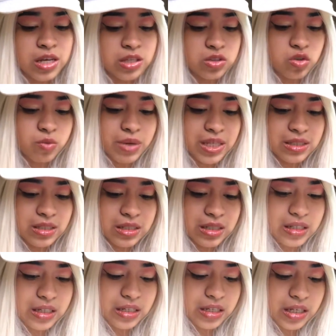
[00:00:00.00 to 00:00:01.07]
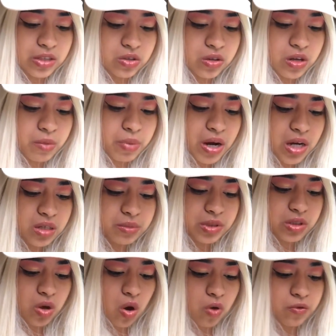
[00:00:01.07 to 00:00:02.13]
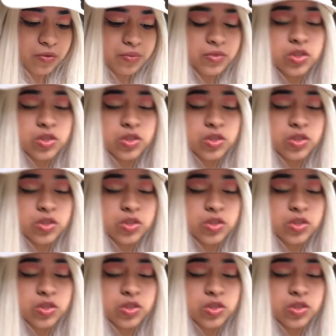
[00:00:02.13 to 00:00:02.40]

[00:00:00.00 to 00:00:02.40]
So basically, he took it upon himself